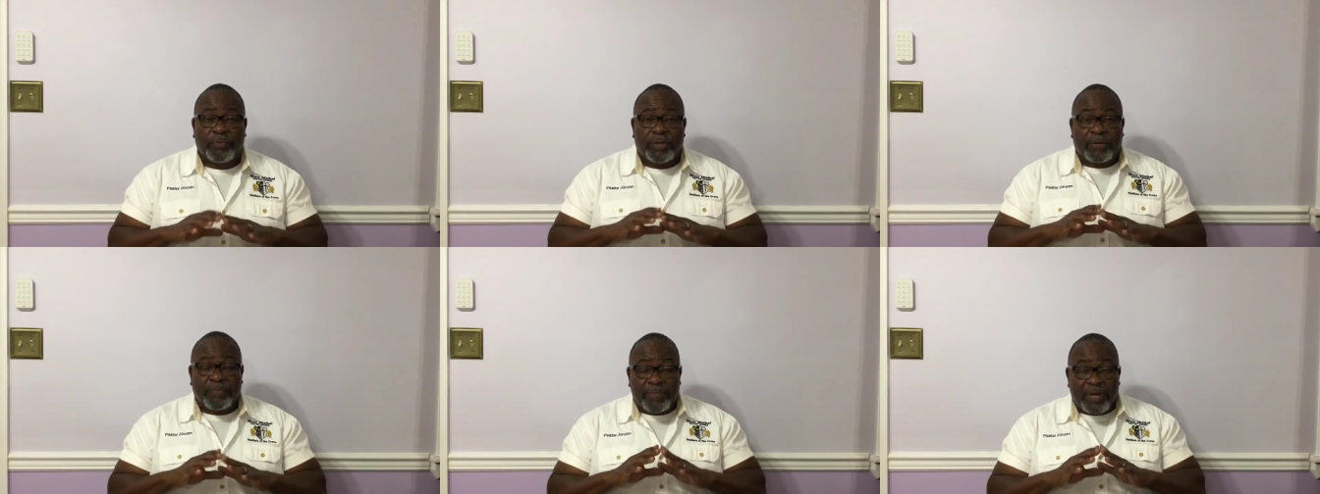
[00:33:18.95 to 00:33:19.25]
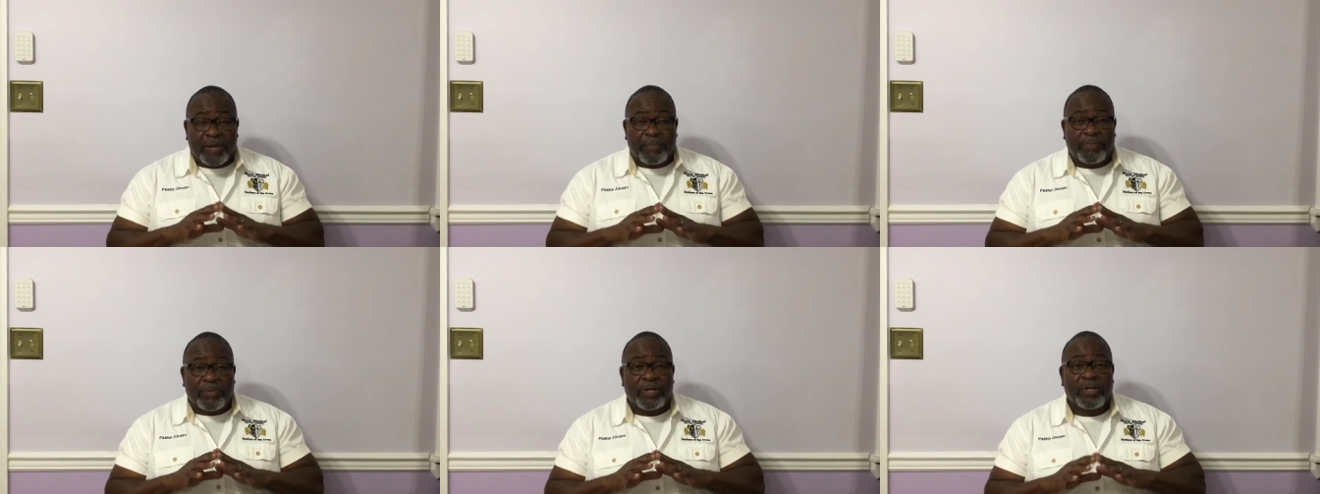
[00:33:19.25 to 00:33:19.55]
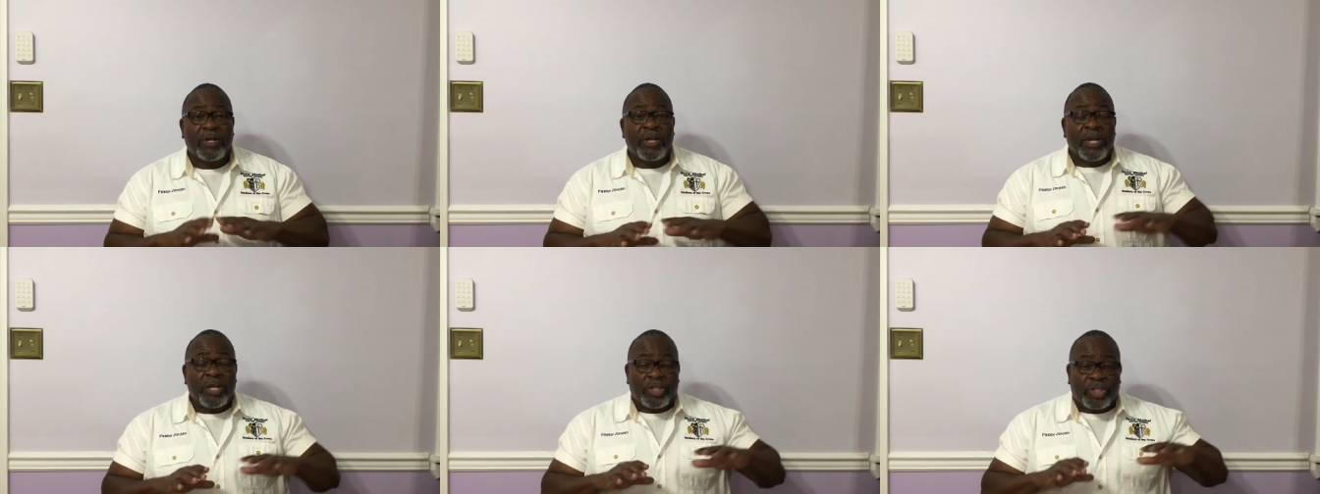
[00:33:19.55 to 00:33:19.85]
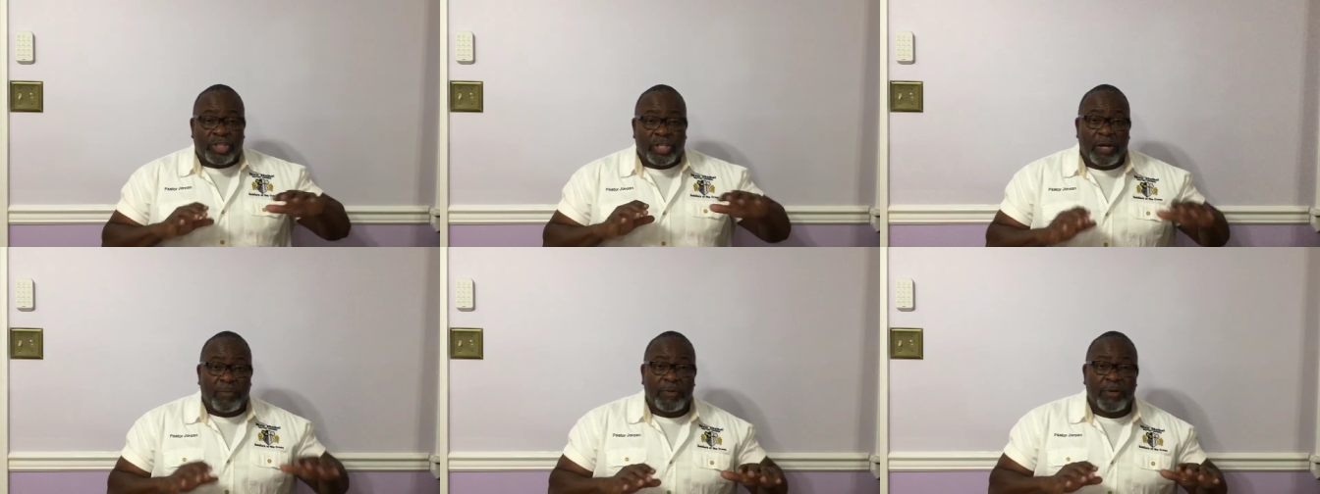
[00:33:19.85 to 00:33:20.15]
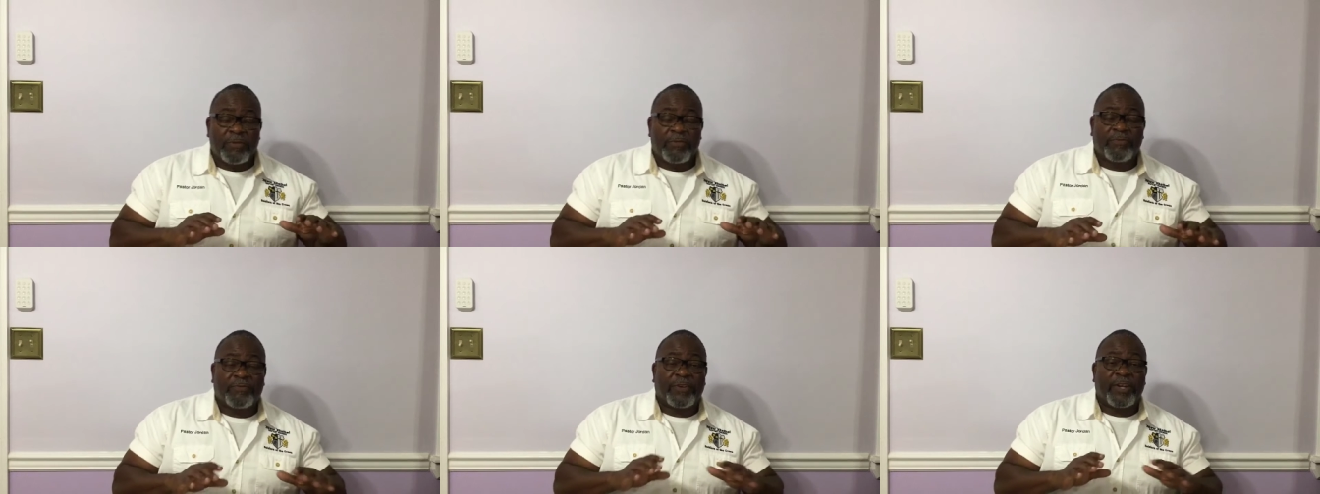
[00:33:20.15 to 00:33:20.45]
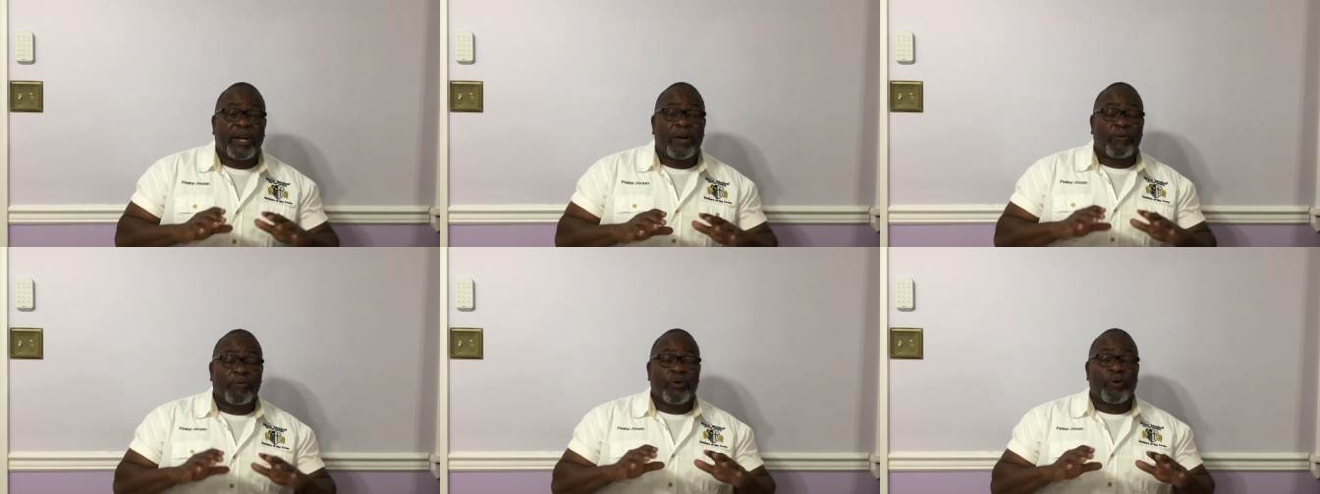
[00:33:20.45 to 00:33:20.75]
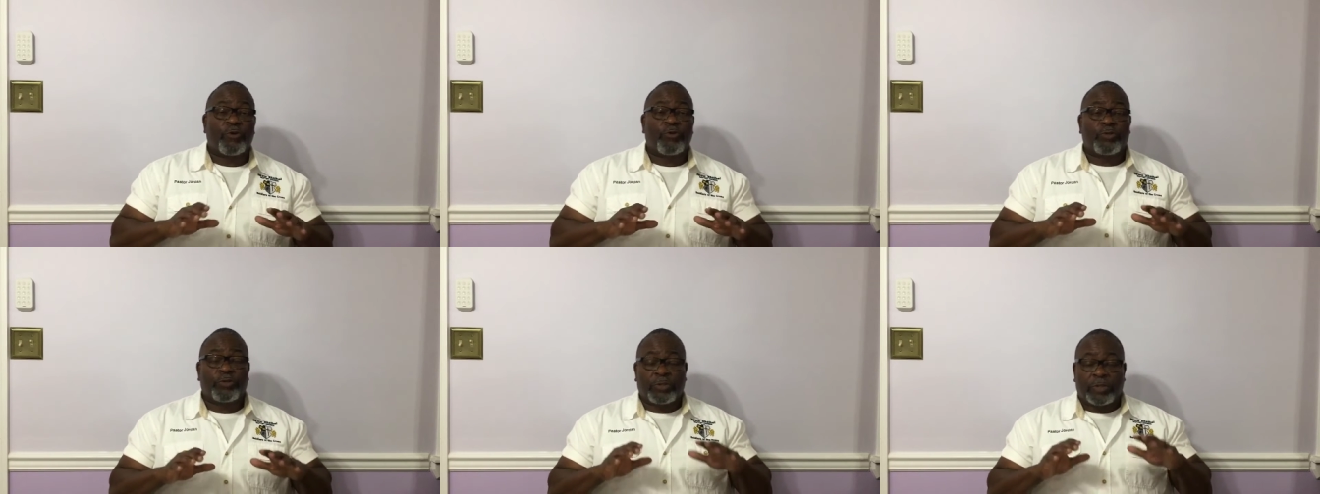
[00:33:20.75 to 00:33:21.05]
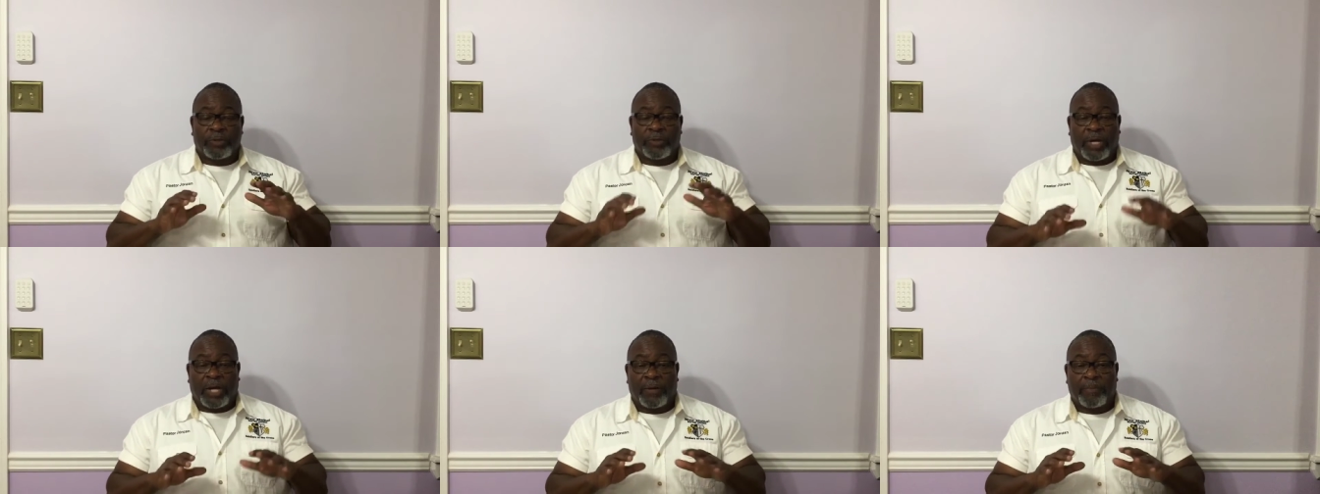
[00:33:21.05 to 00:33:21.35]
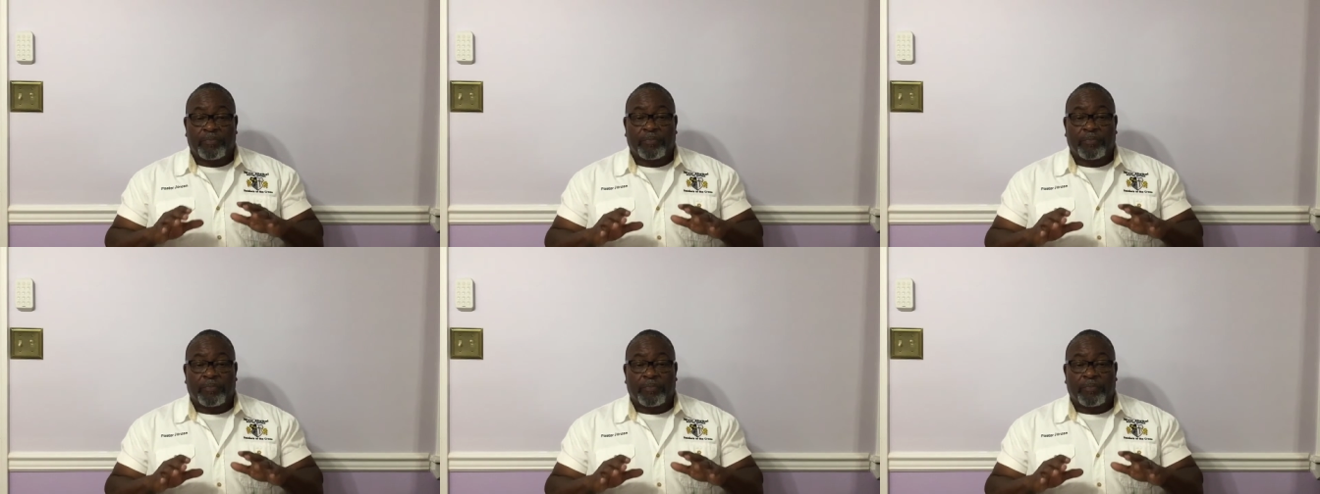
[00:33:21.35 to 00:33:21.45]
Remember, some of Pharaoh's uh,